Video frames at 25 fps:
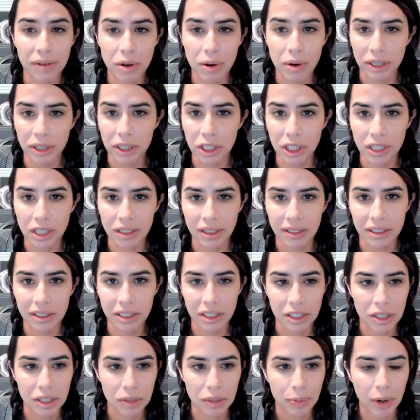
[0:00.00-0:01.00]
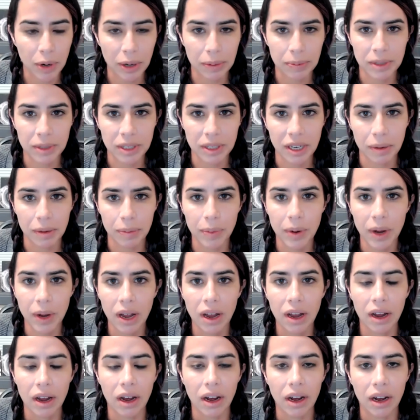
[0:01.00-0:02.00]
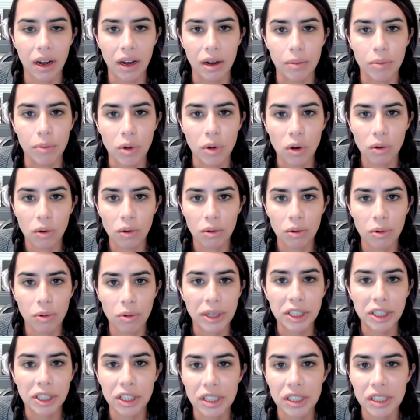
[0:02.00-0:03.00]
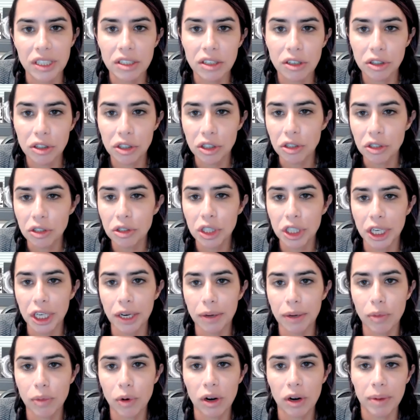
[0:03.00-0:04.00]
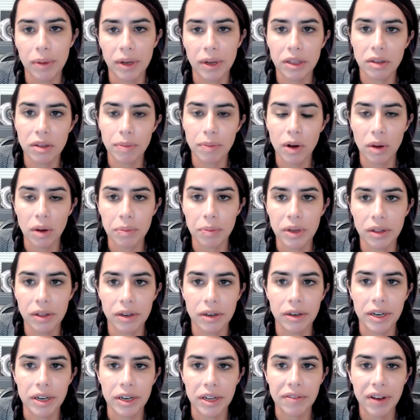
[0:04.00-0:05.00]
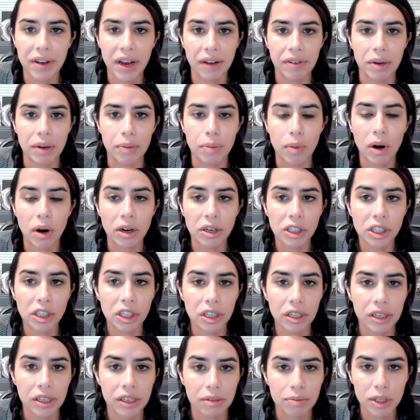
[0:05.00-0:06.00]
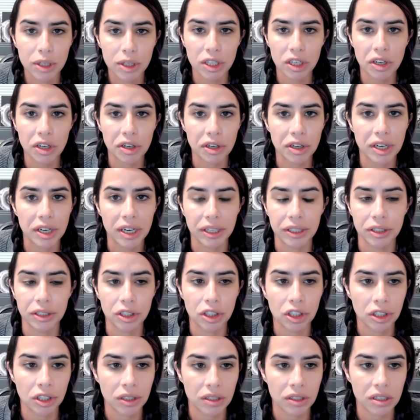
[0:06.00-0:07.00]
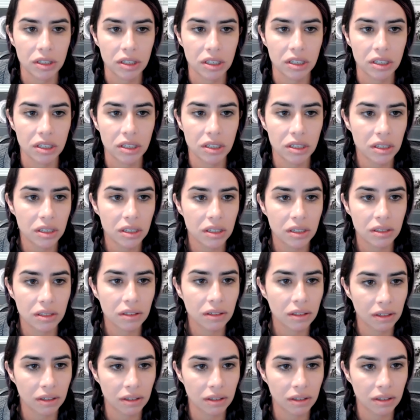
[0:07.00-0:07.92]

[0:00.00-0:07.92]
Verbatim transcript: a question that just popped up. Um, question is, could you share more about the popularity of having partially obscured entrances?